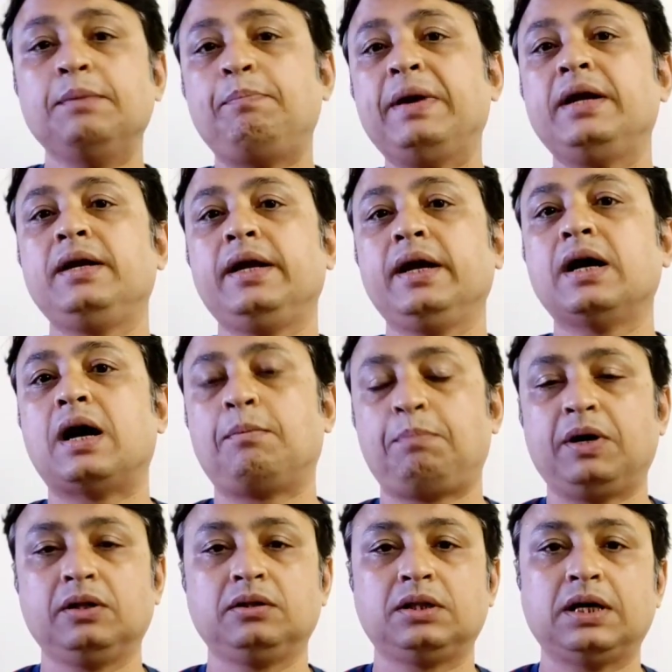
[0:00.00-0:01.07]
Depending
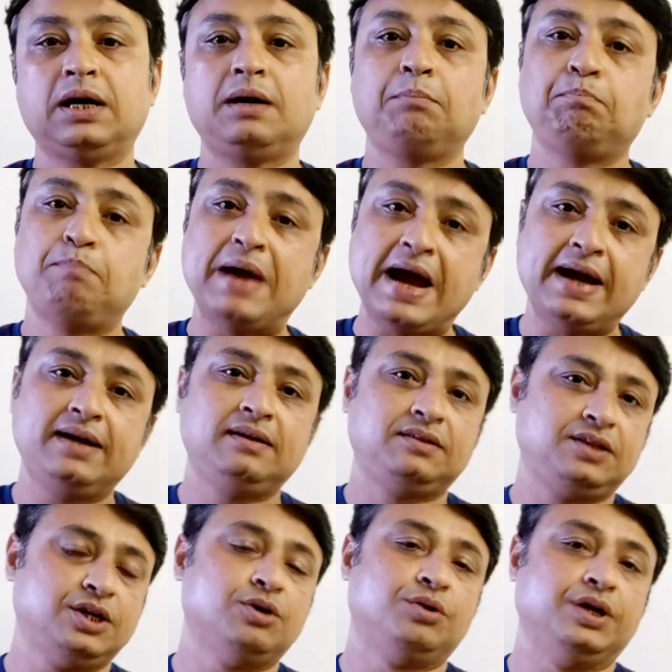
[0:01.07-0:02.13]
upon the
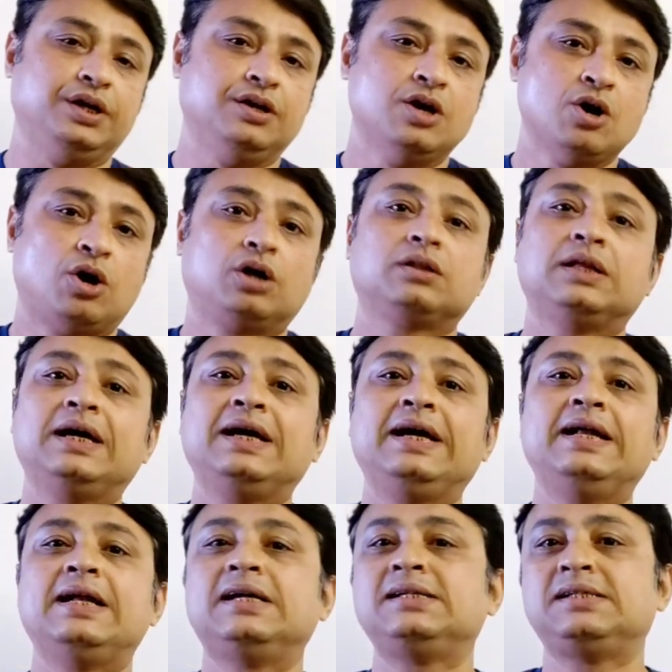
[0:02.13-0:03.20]
band theory or the
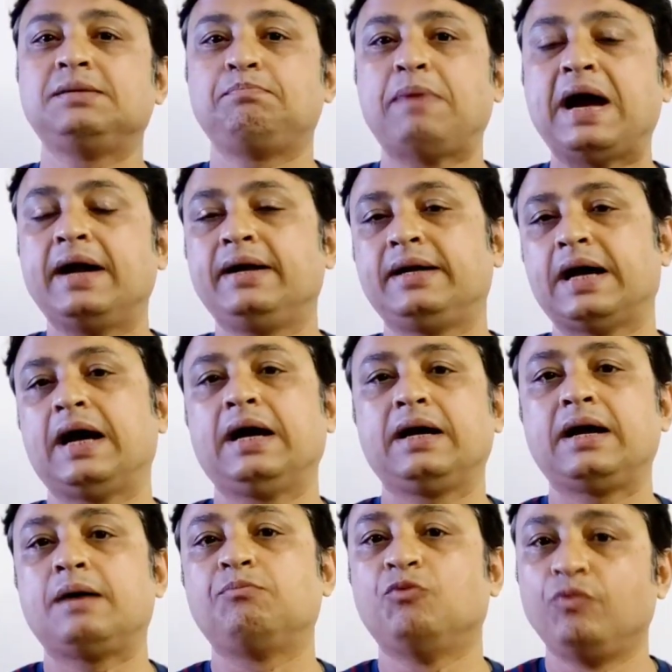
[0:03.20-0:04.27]
energy band
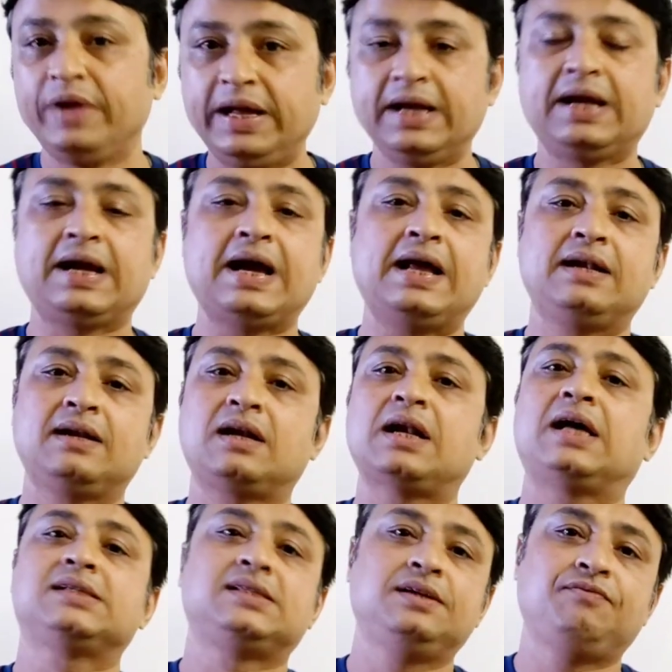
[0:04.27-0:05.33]
diagram, we can
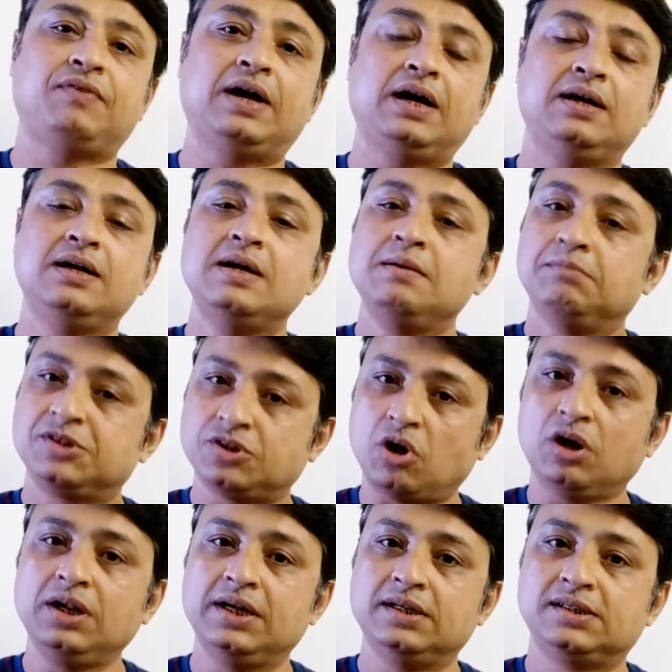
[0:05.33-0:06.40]
classify
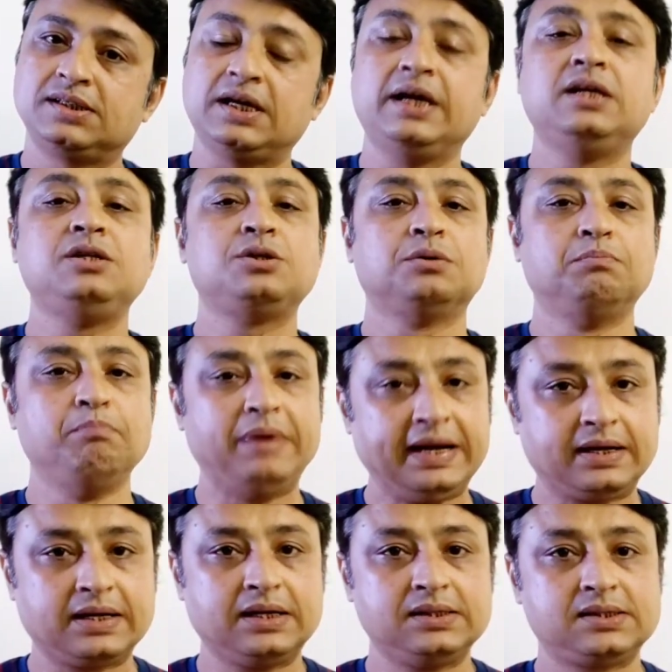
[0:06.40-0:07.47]
solids into
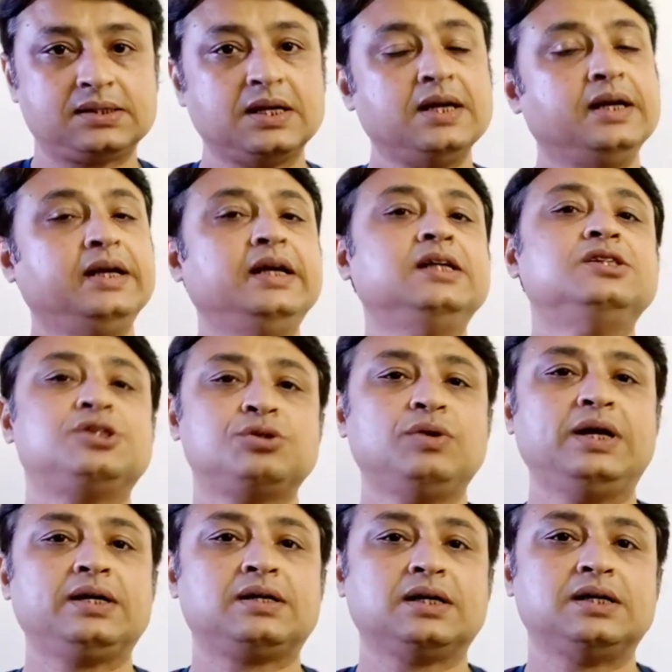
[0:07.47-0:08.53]
metals,
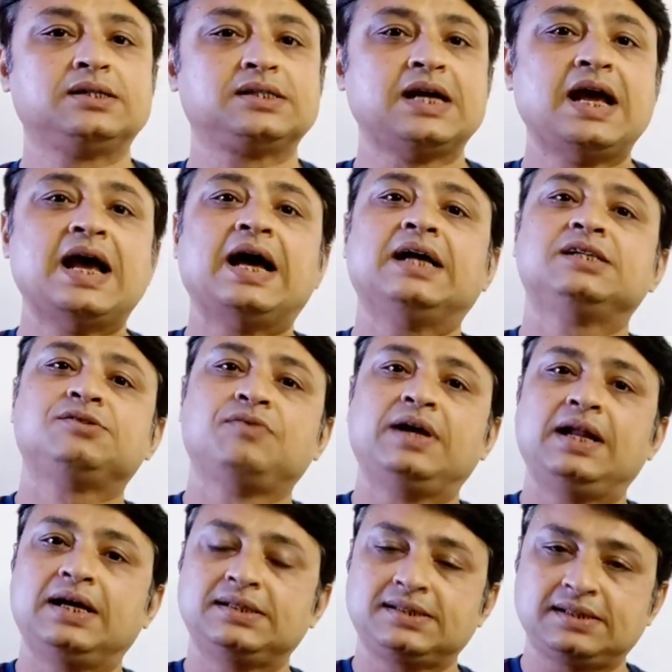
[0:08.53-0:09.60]
insulators as
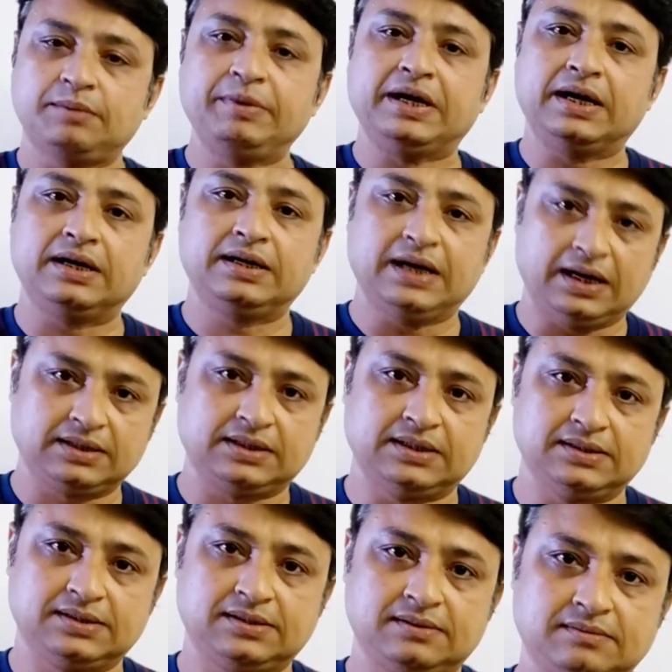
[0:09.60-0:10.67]
well as
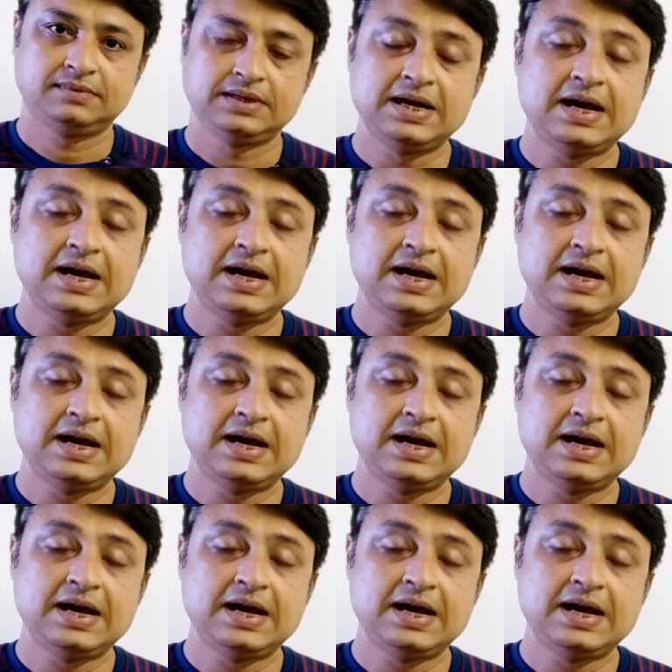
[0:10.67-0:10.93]
semiconductors.